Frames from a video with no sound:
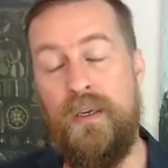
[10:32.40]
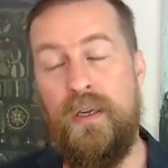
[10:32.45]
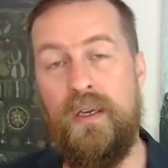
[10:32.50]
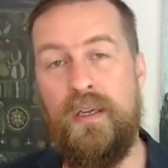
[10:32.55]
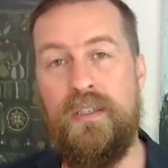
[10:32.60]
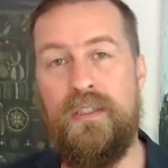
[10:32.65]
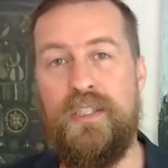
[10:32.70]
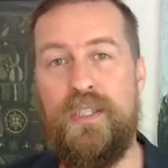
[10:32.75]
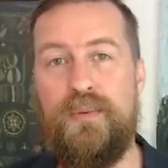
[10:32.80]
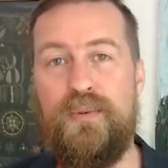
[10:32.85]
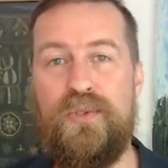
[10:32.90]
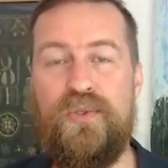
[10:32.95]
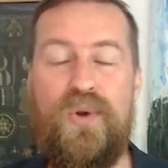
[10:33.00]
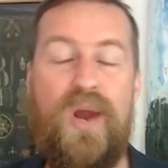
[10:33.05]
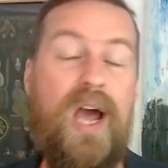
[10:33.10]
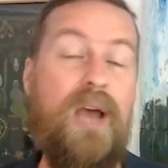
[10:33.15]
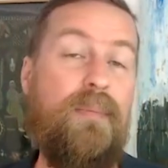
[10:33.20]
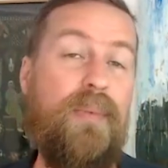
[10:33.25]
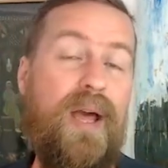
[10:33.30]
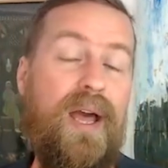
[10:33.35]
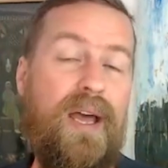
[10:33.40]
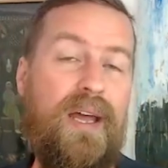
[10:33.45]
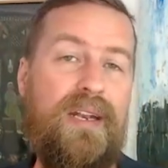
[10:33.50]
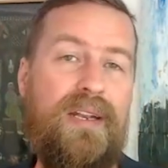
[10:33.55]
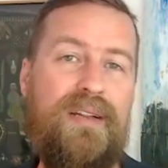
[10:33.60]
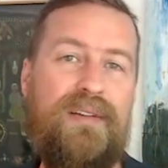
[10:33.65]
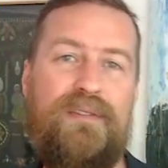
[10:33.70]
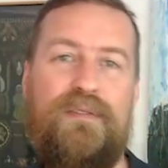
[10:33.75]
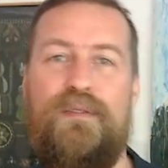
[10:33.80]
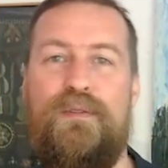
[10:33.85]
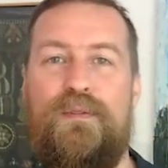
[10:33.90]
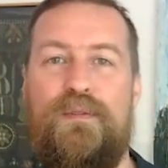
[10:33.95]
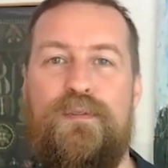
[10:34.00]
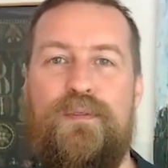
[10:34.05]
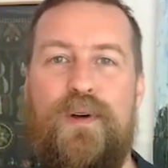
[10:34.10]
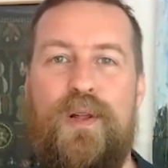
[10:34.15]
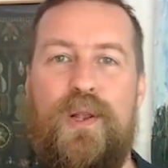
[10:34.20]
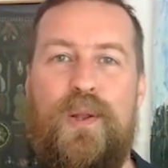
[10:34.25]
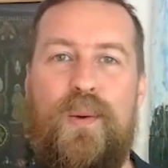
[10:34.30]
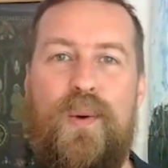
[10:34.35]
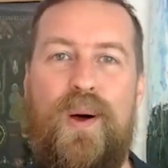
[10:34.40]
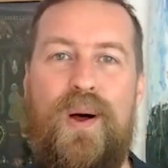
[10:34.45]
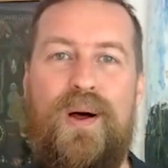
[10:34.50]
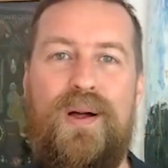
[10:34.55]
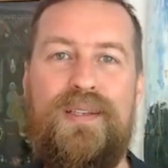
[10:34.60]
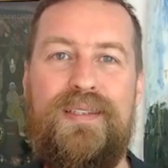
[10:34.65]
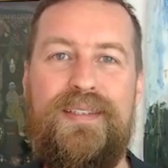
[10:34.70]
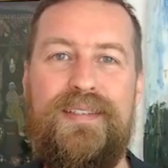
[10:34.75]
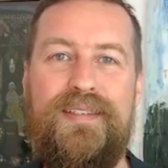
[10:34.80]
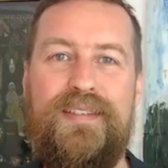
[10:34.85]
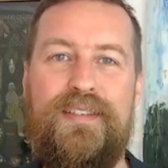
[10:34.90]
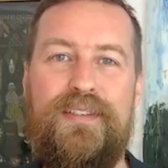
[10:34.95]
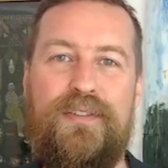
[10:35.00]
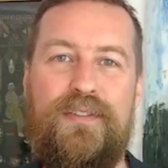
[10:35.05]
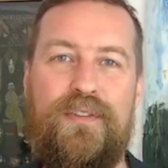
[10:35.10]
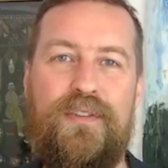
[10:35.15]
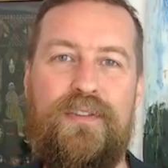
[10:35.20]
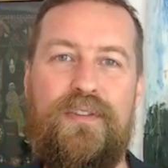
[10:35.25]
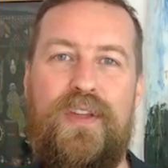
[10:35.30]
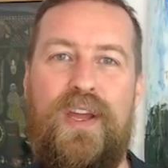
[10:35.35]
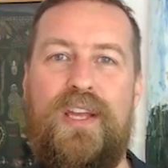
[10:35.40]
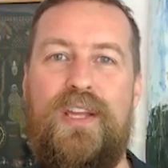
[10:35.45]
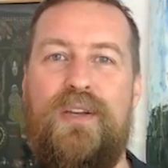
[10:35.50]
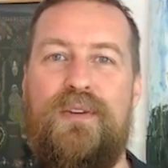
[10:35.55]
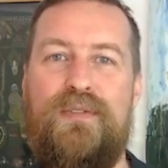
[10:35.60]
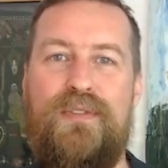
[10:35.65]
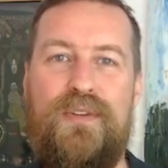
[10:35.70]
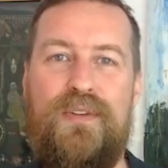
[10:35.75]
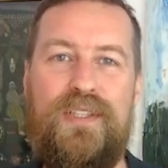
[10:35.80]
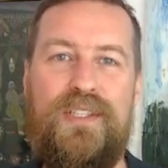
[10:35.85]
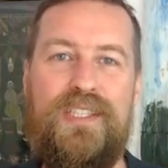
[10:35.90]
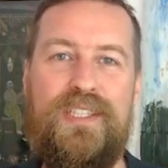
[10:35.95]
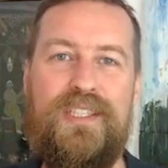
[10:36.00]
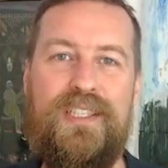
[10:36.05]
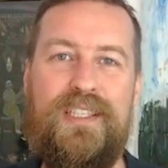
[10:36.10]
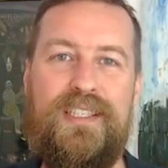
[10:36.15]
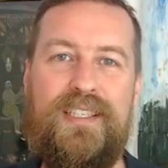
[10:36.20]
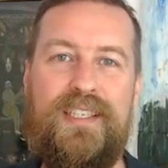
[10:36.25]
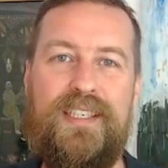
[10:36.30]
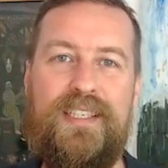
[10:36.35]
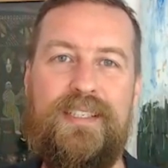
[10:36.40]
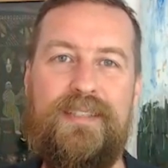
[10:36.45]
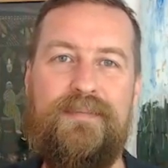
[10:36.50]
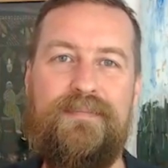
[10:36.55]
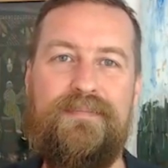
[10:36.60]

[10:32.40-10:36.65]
subscribe and follow on. Thank you for listening in.